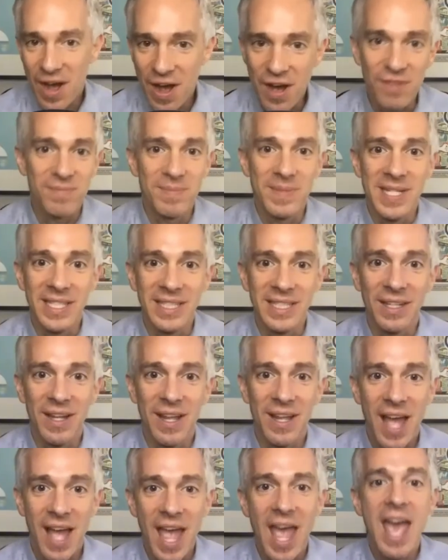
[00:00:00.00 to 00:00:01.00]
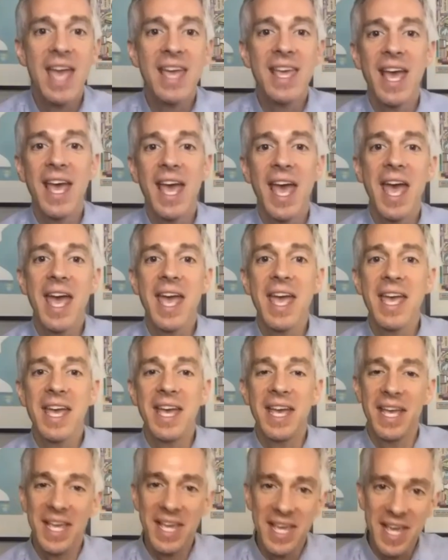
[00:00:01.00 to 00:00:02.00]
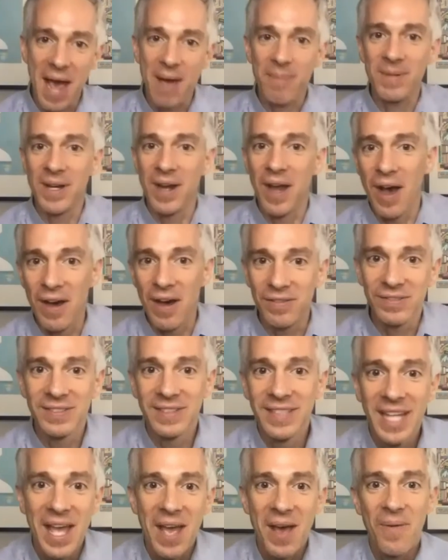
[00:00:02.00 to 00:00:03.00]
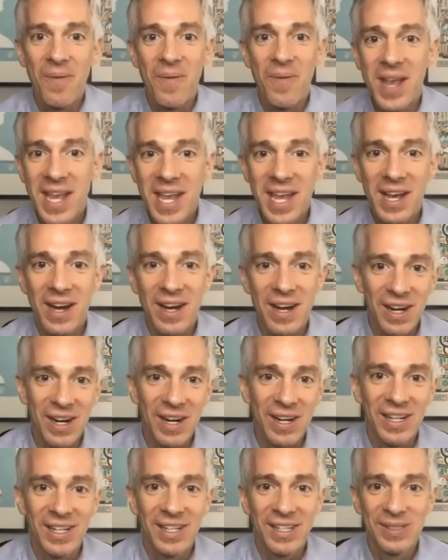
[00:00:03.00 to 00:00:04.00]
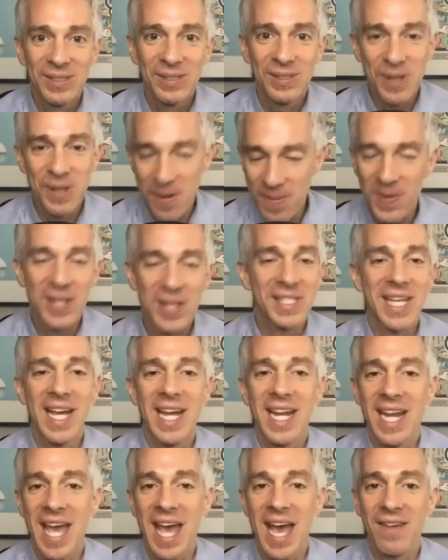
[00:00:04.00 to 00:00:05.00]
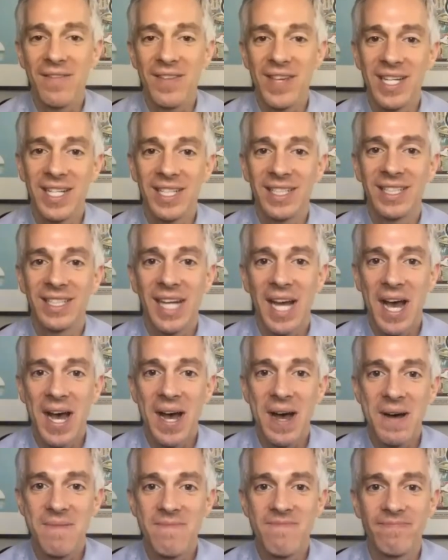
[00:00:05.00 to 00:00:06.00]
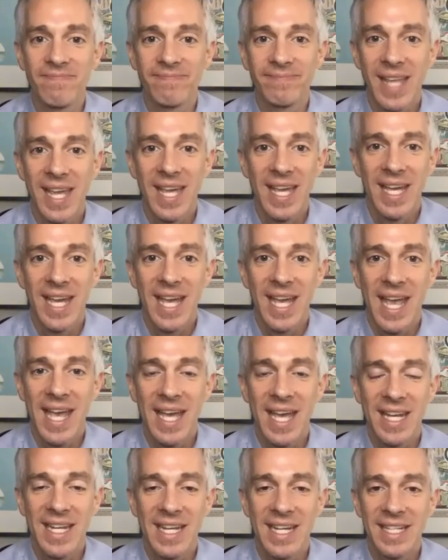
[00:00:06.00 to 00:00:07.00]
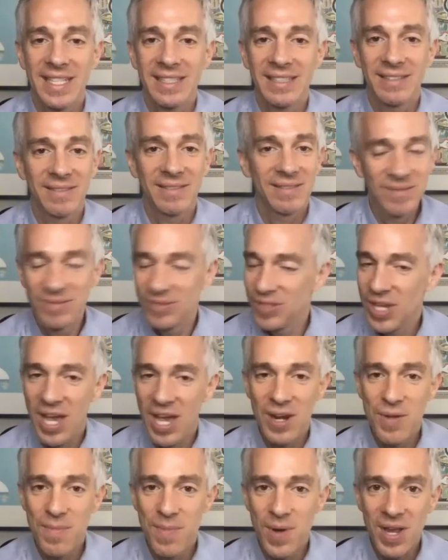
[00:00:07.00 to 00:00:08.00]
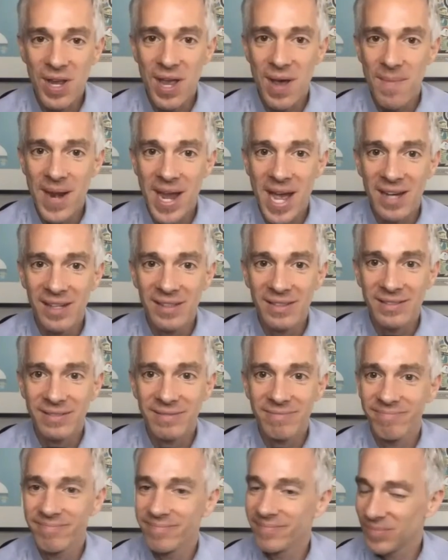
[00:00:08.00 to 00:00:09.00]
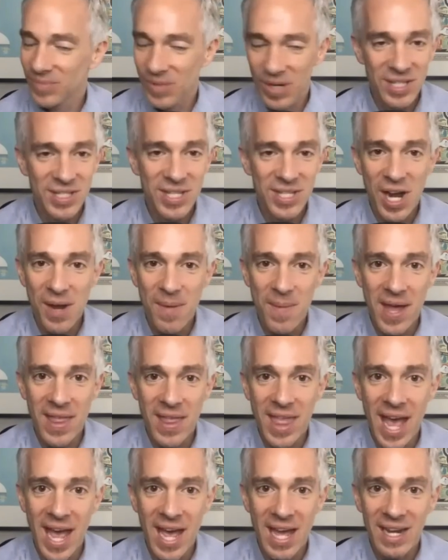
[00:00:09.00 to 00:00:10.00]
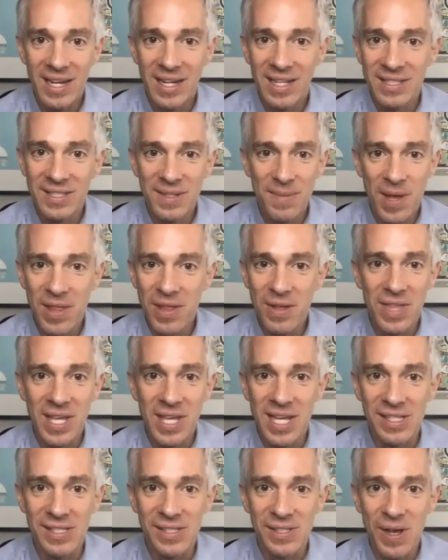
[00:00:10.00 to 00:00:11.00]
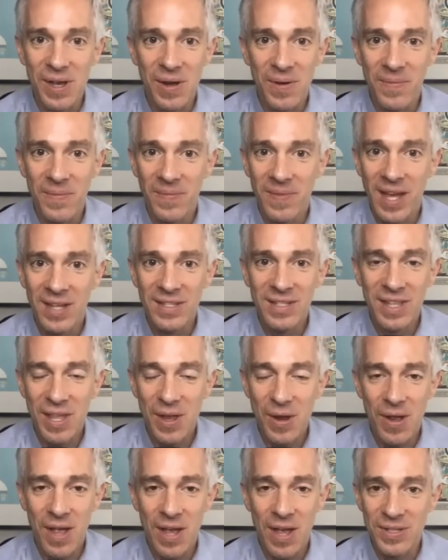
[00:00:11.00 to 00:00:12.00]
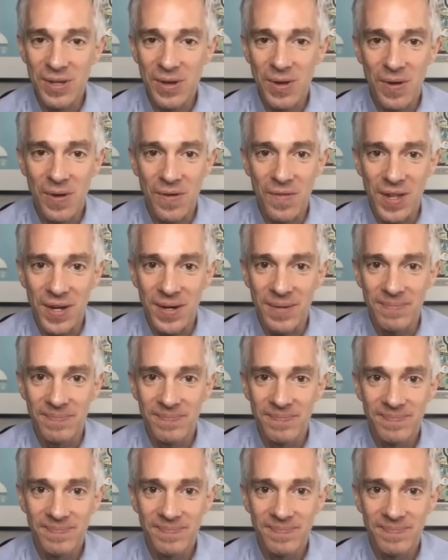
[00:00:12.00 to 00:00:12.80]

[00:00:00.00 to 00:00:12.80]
Hoffman, A K A Captain Hoff. We are super excited to have you. Um, and uh, you got a new book coming out. We're going to talk about that and some other things. So how's it, how's it going over there?